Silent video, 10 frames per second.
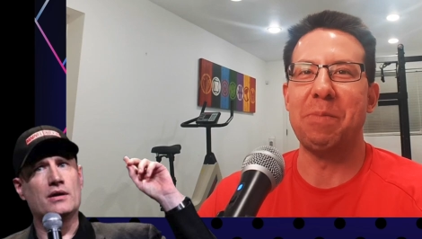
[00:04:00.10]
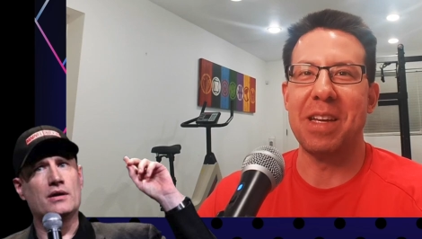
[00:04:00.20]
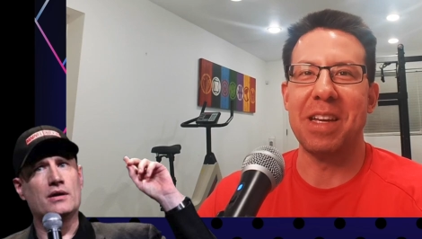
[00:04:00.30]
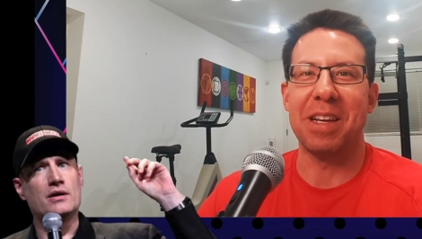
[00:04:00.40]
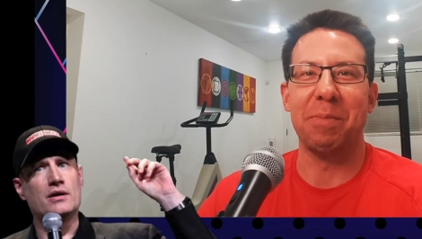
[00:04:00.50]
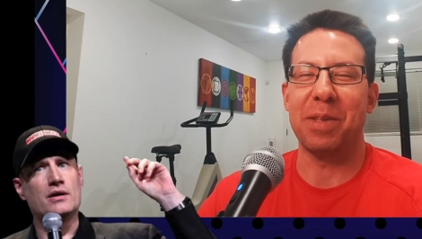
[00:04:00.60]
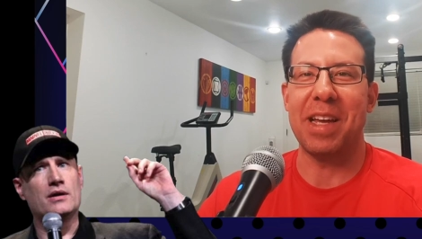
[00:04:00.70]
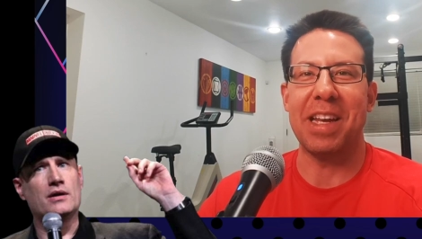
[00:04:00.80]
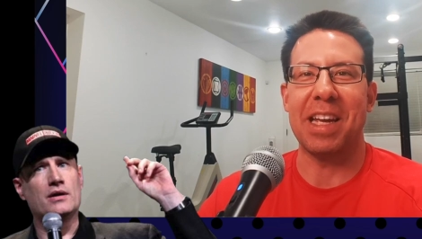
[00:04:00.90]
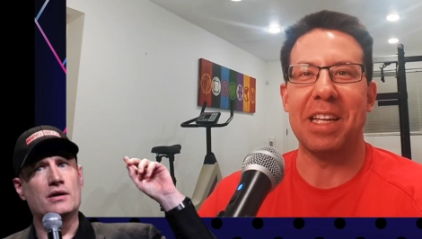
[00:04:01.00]
Speaker 1: be
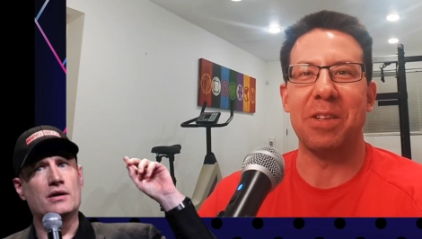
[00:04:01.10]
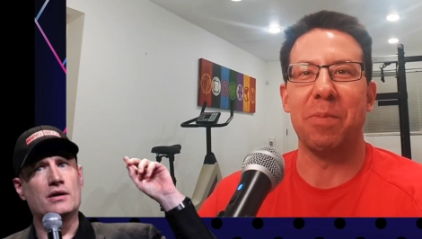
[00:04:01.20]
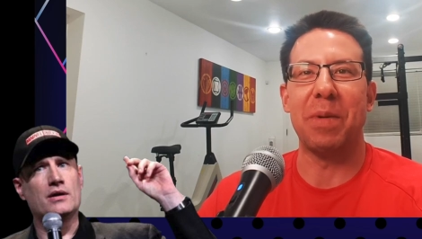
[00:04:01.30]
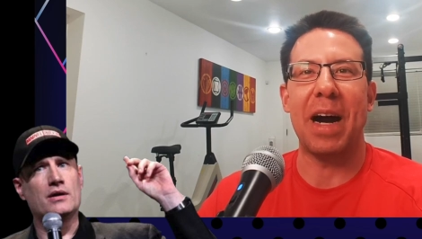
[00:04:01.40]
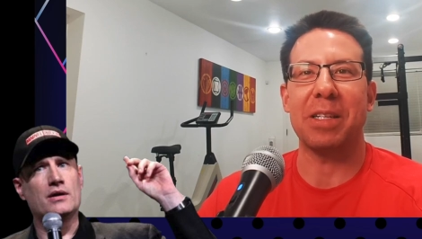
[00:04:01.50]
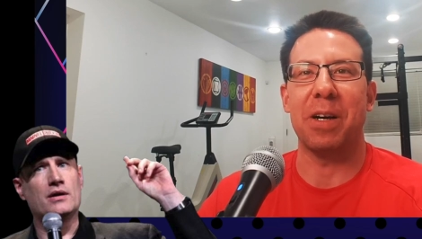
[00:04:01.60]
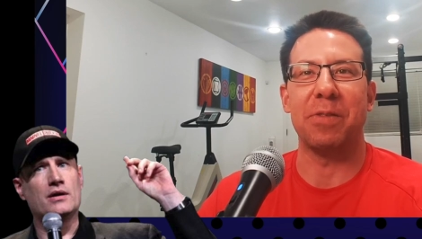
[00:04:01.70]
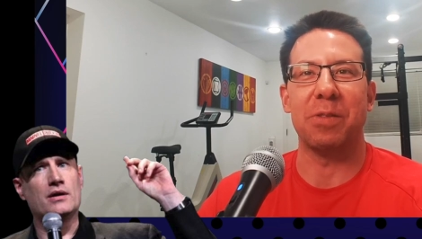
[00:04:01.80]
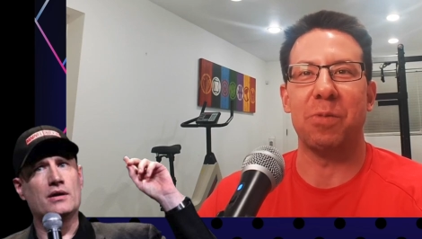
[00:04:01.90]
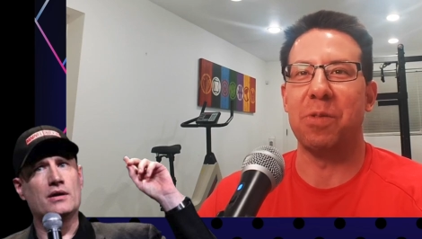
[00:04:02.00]
complaining and your box office
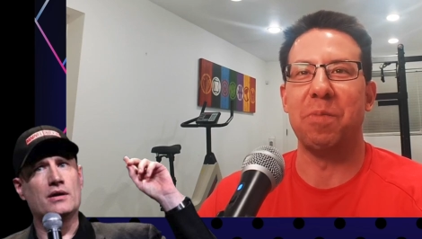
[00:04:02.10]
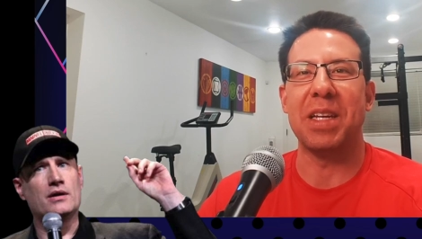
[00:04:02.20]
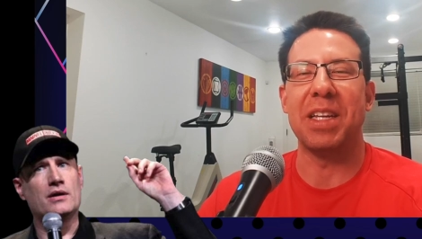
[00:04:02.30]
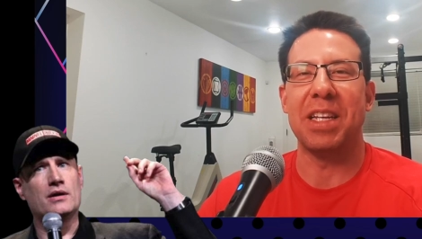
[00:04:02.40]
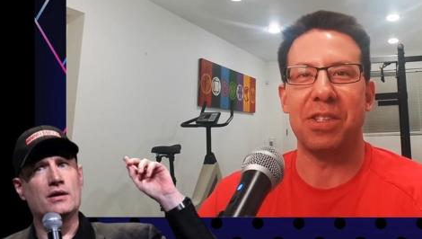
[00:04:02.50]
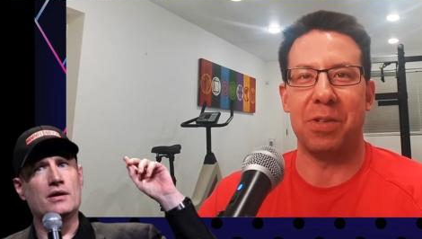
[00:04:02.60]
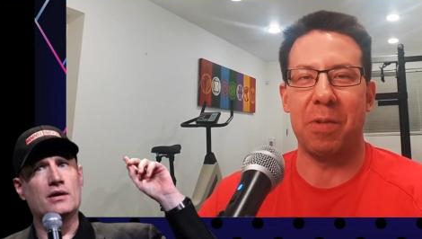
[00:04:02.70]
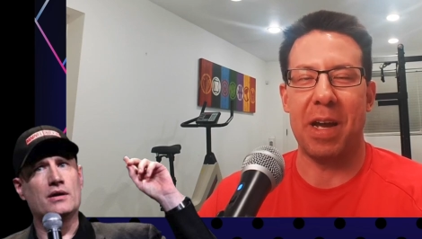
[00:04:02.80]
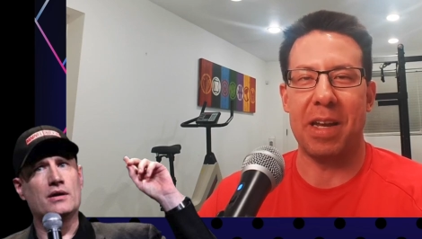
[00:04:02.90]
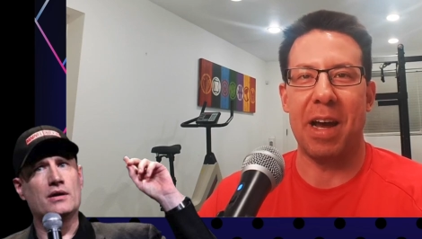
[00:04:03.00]
wouldn't be an issue right
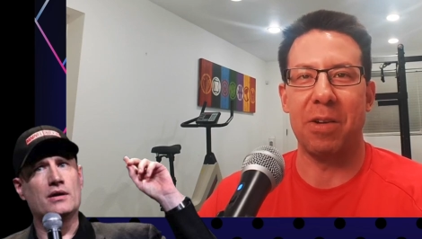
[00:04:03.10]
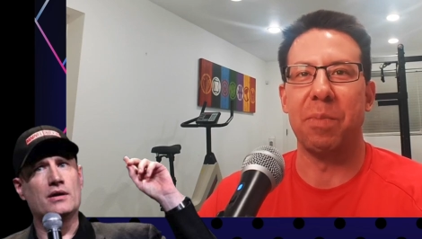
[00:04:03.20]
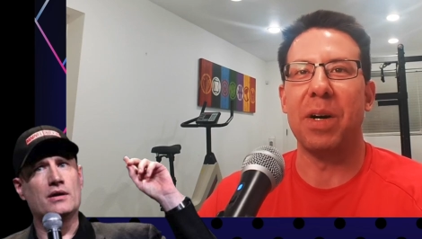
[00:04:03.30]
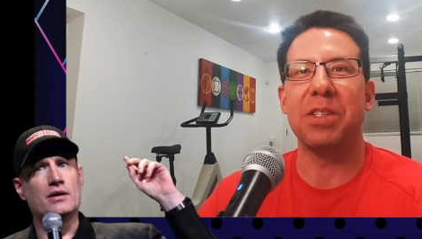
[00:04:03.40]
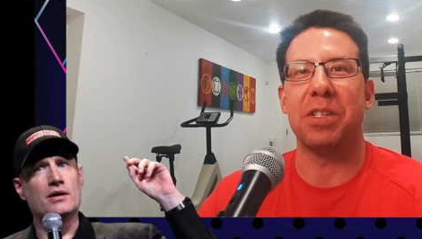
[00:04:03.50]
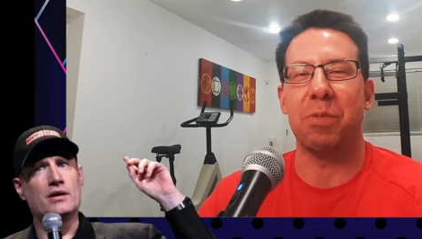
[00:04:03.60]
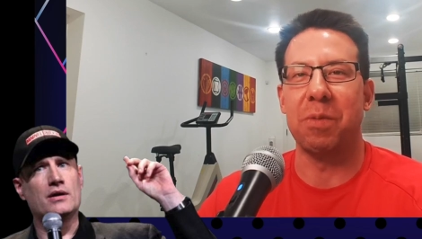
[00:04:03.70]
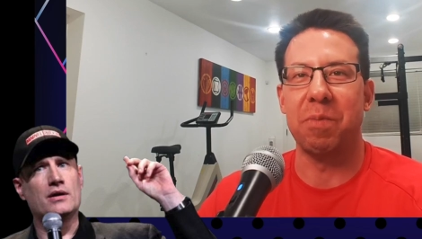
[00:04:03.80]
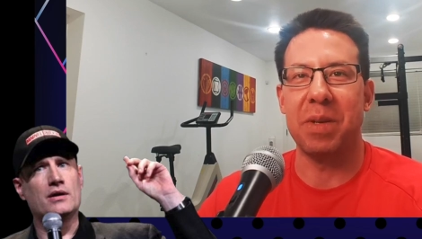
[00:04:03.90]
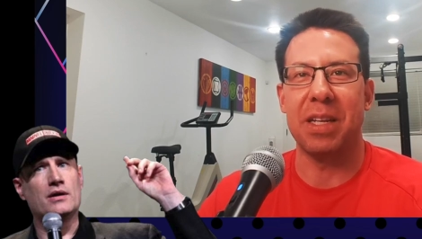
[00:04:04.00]
now. Your budgets wouldn't
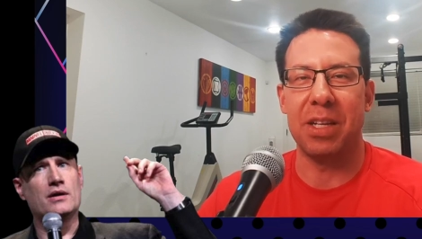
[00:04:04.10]
be an